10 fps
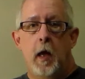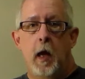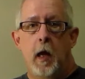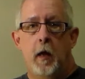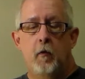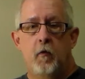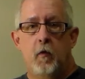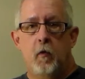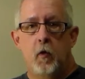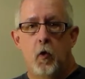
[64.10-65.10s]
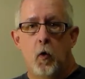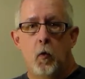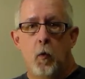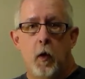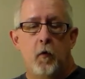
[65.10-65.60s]
and the
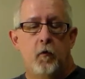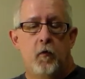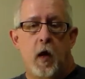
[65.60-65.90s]
goal was